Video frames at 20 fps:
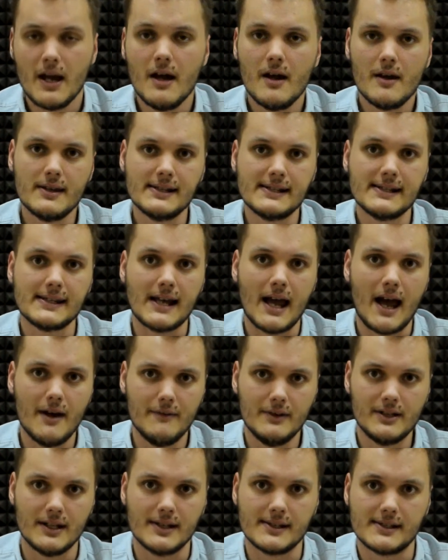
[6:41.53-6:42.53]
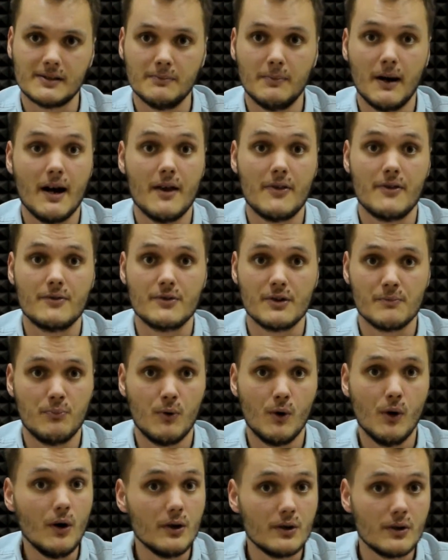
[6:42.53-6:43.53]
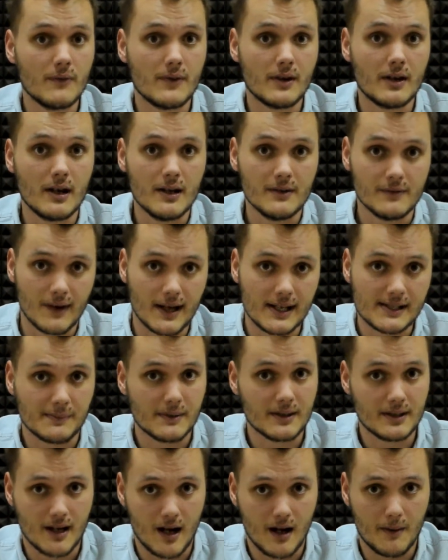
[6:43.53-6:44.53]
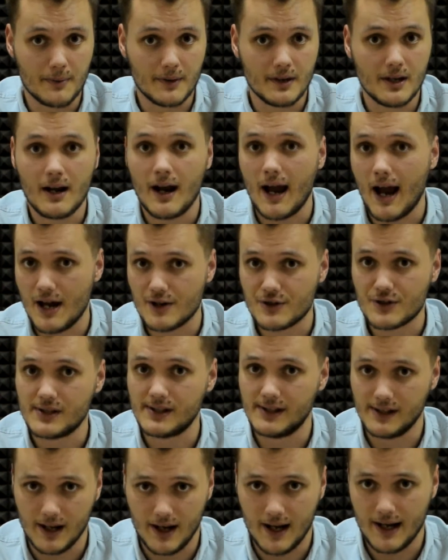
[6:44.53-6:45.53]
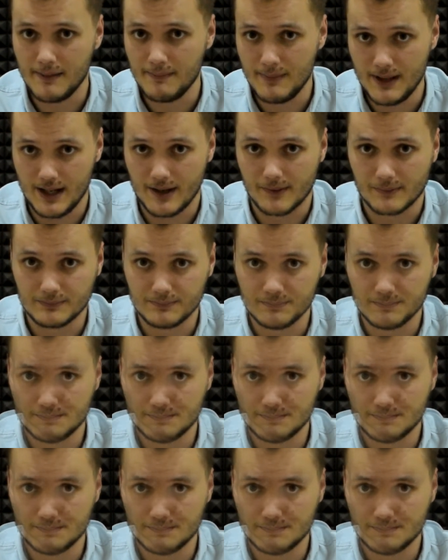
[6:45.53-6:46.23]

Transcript: This is evidenced by the report of the investment company HashCIB.